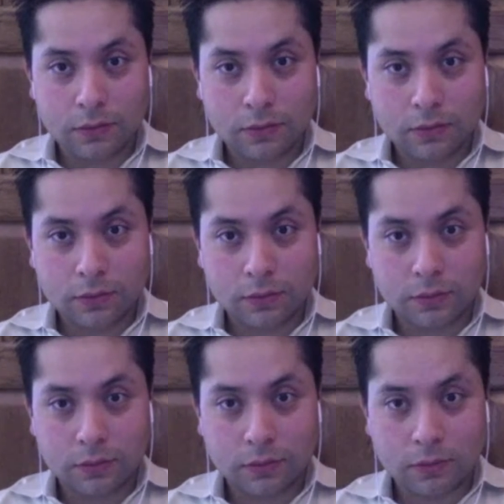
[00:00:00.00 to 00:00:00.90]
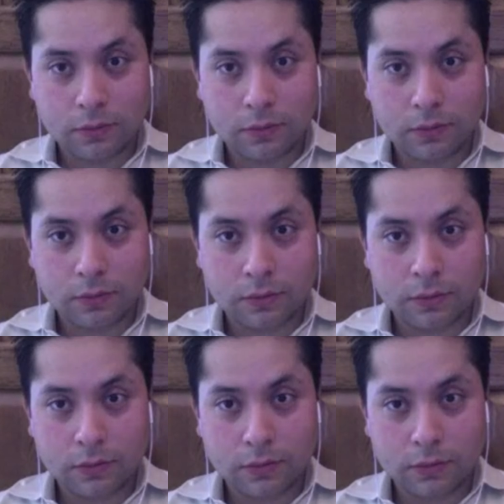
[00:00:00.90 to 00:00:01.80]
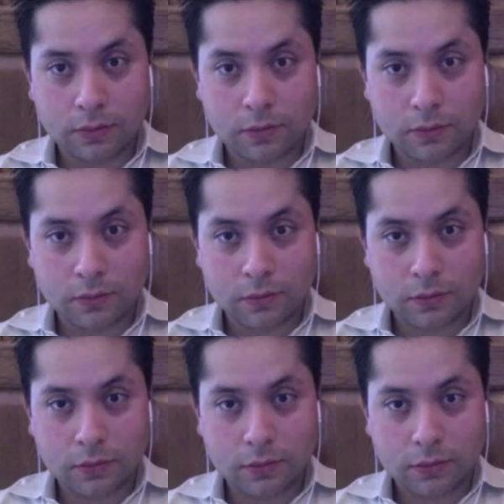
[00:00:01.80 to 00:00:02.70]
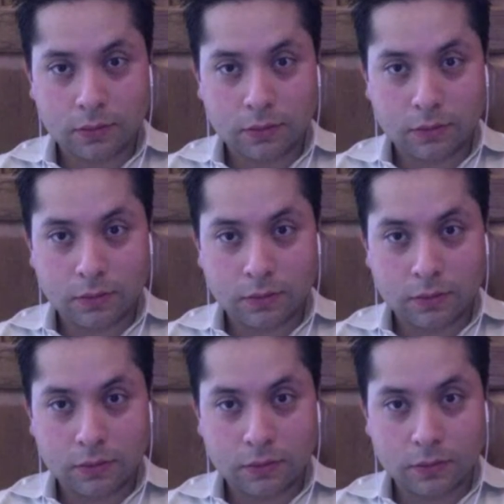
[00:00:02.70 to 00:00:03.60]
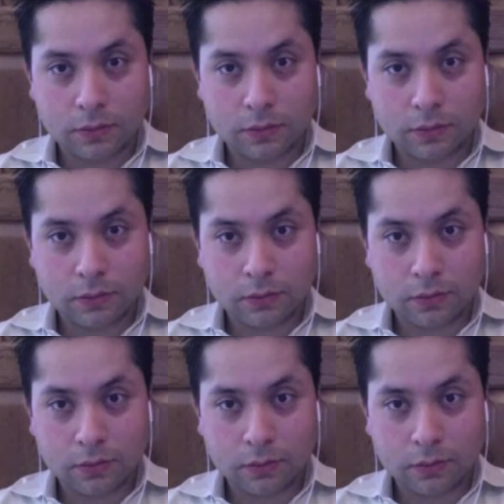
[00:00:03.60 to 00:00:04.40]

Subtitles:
(not speaking)